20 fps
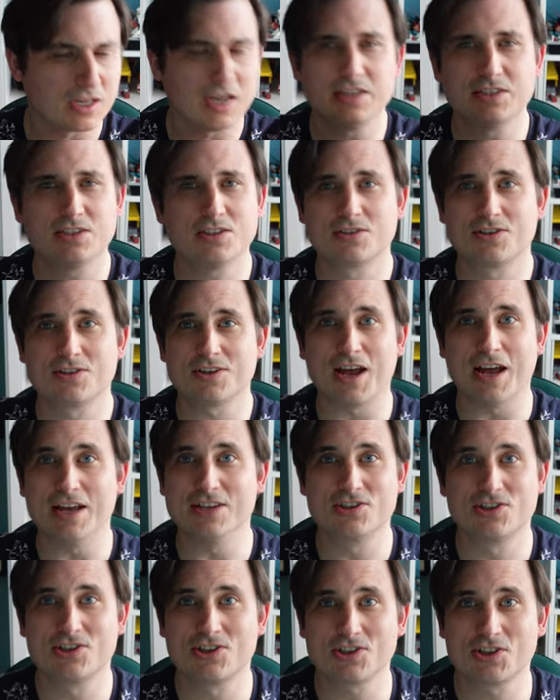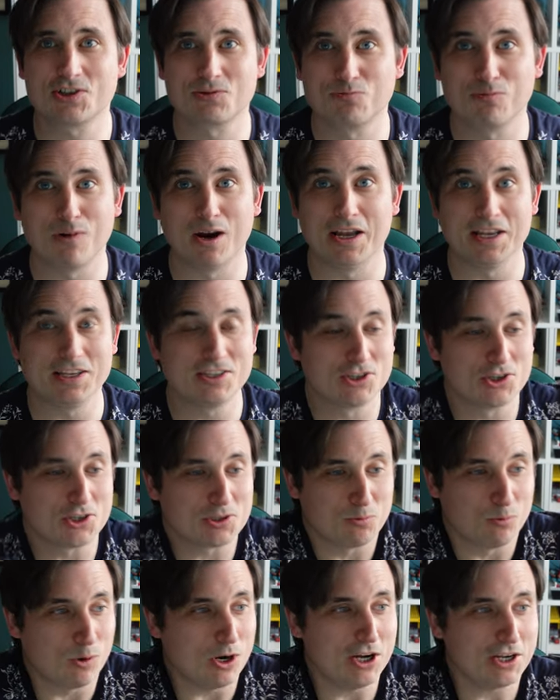It's just
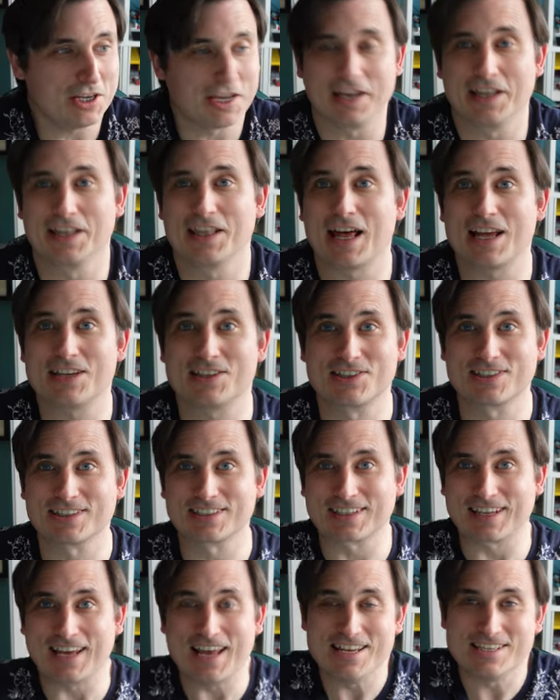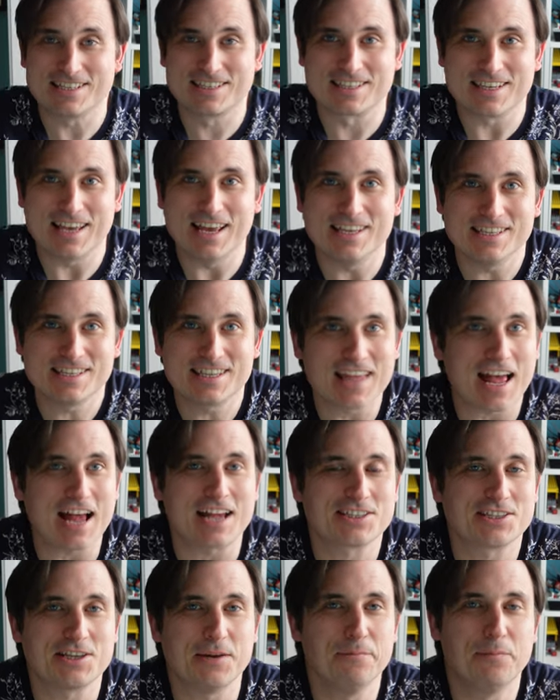working. It's
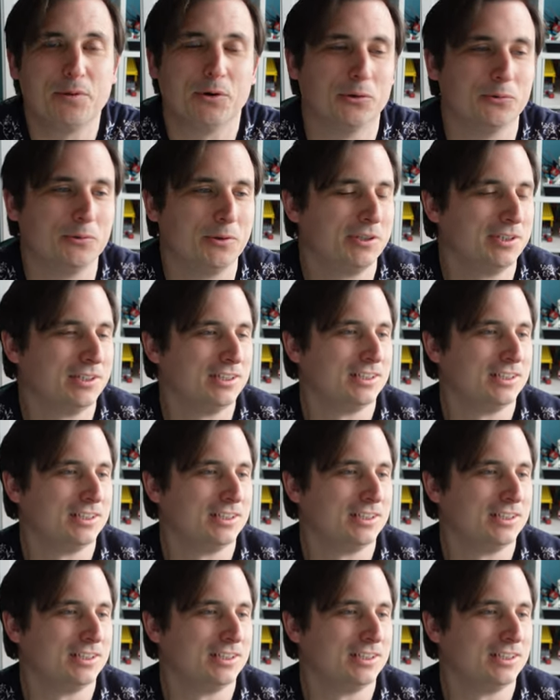that simple.